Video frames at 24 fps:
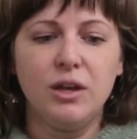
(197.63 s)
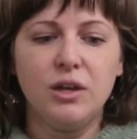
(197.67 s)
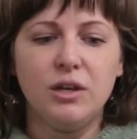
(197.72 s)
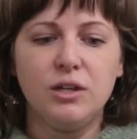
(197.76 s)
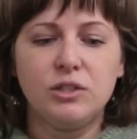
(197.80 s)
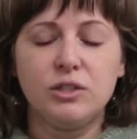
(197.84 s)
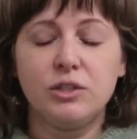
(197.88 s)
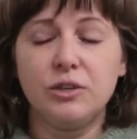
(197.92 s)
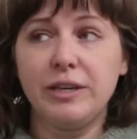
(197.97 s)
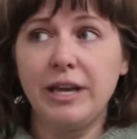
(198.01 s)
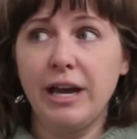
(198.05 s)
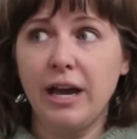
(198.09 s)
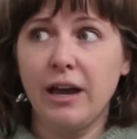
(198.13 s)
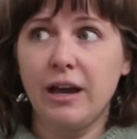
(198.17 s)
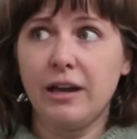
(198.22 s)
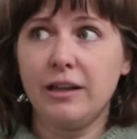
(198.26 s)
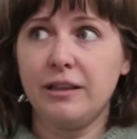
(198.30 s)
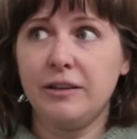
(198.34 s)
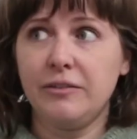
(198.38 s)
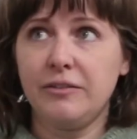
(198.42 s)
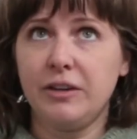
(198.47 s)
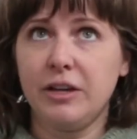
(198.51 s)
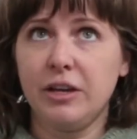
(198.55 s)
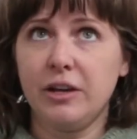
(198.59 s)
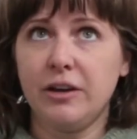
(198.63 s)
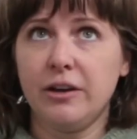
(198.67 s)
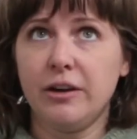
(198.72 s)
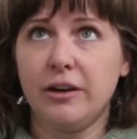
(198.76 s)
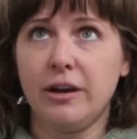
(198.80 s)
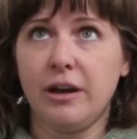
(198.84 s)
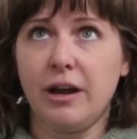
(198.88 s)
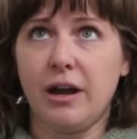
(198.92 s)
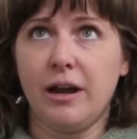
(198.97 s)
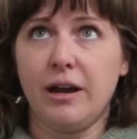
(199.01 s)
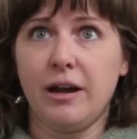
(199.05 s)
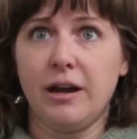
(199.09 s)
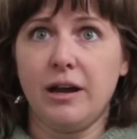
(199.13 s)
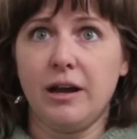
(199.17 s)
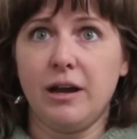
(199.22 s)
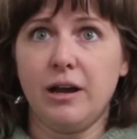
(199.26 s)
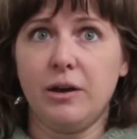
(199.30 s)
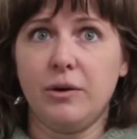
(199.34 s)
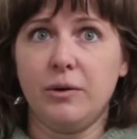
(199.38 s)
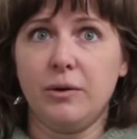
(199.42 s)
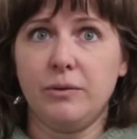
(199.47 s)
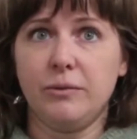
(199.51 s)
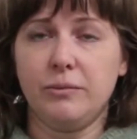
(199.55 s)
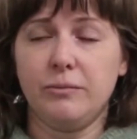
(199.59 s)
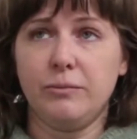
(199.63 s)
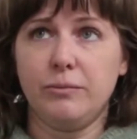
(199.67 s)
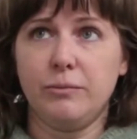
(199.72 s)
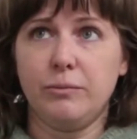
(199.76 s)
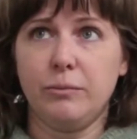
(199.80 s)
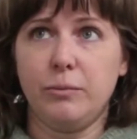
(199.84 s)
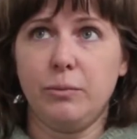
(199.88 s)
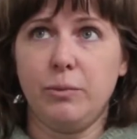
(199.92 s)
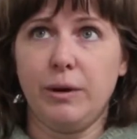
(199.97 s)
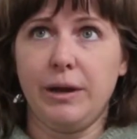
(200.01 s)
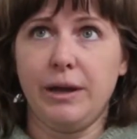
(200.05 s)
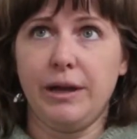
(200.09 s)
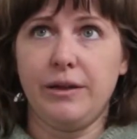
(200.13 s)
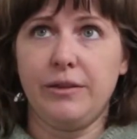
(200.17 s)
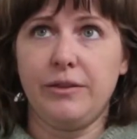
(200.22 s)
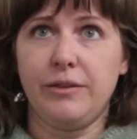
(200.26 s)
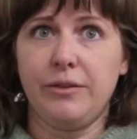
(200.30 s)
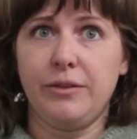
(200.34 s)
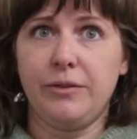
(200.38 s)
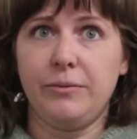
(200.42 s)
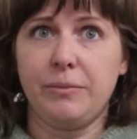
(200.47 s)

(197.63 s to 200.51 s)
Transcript: So yeah, I live here with